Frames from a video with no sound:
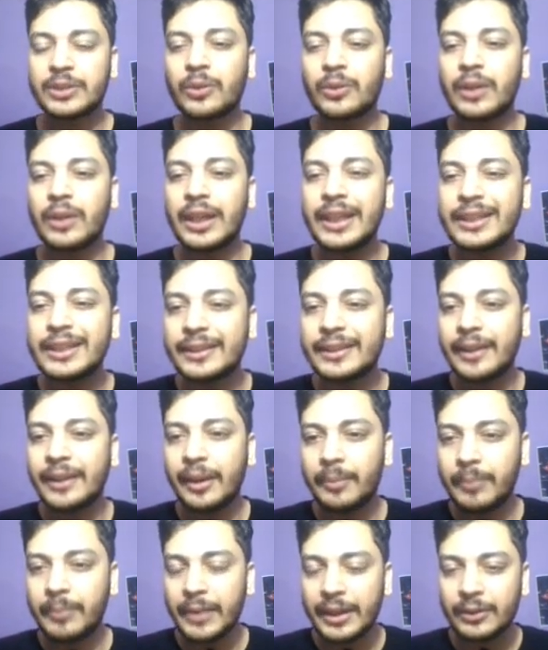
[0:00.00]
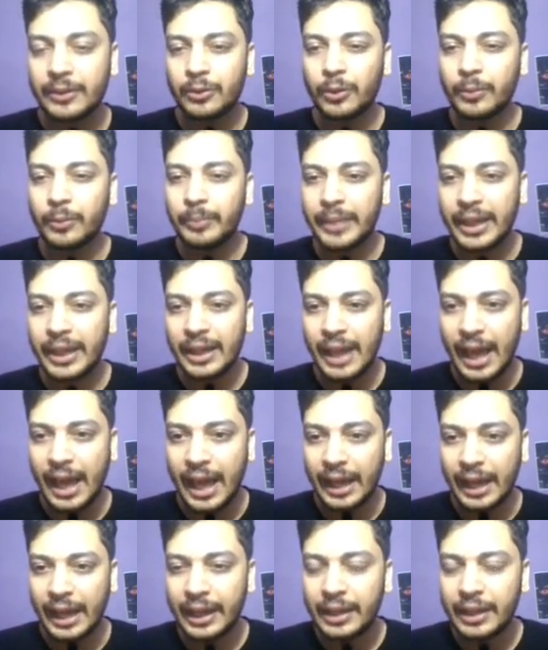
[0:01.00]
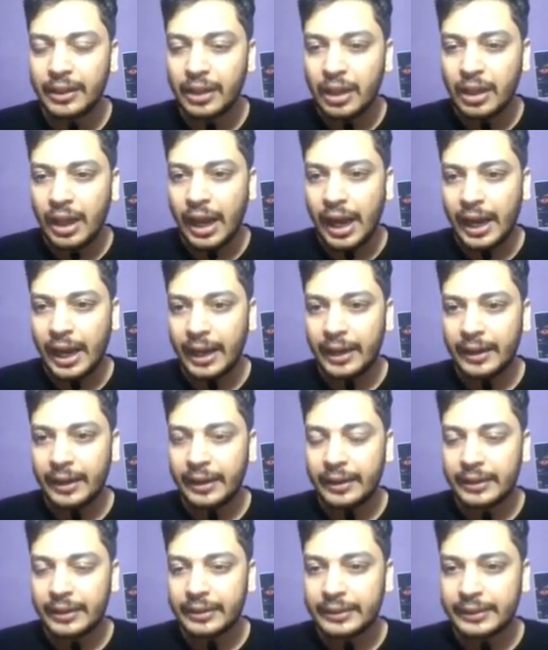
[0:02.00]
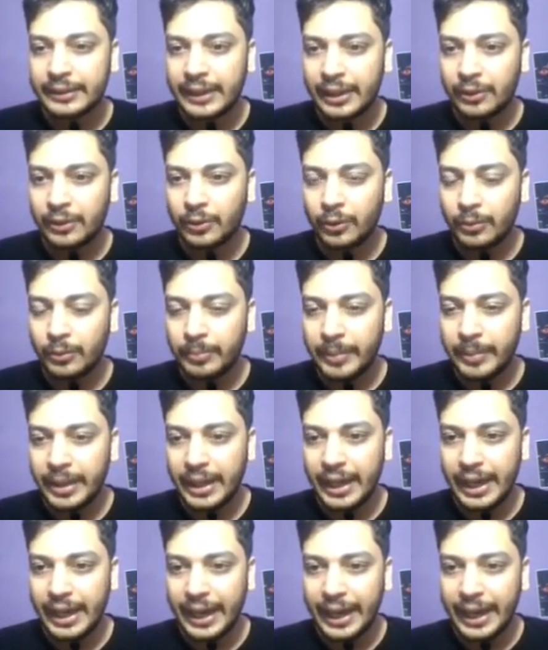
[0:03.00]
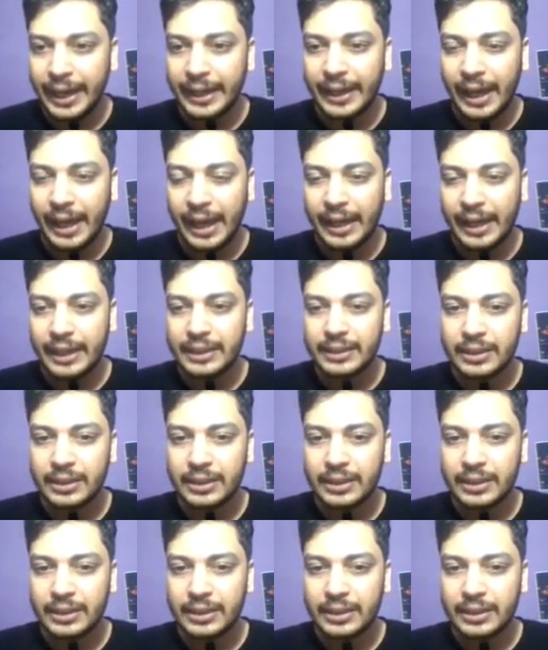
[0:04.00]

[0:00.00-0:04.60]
So each triplet could be an array, and there could be 8 arrays.